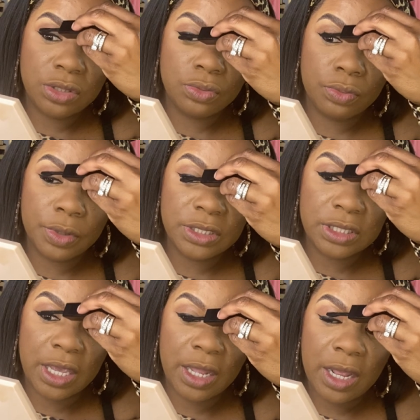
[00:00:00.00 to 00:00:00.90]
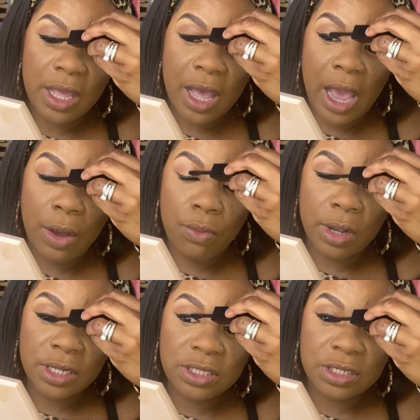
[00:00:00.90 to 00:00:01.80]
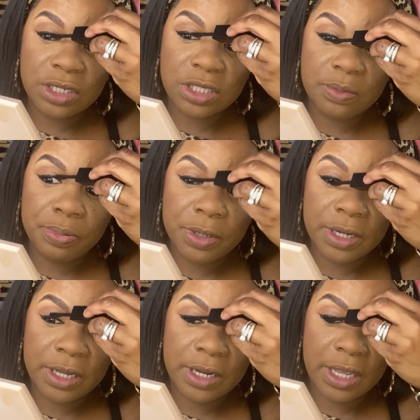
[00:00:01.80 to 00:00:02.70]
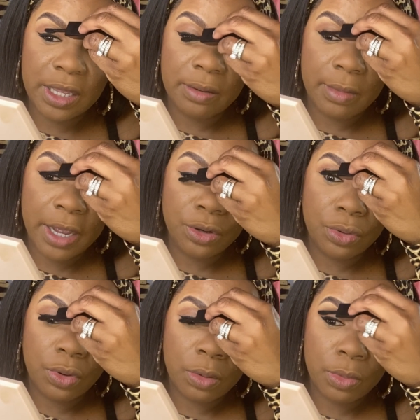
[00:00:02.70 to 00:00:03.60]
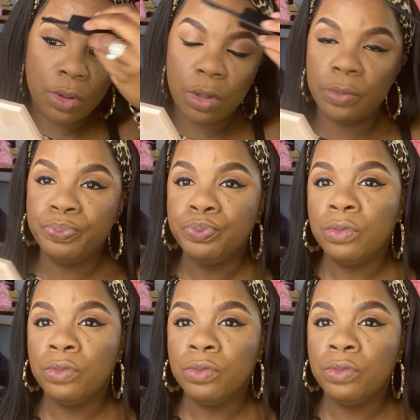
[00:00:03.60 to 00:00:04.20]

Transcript: to risk it. I wanted to just put it in my normal